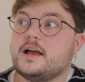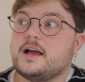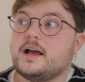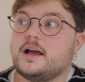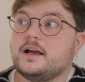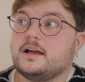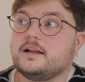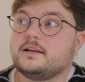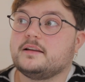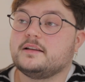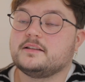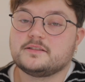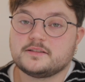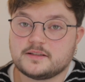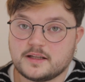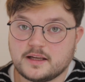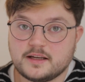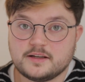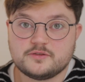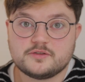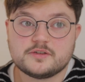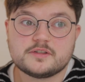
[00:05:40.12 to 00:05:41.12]
and it's
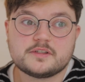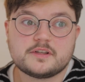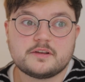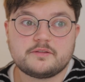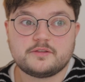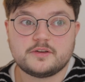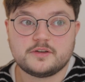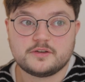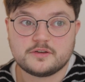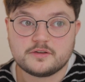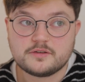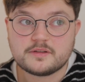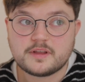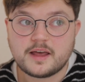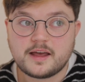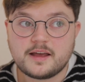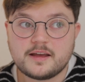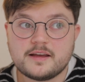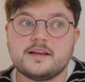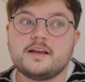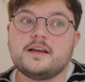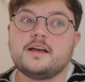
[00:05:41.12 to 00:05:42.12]
dangerous if you do
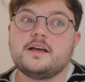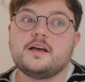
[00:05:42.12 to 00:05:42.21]
that.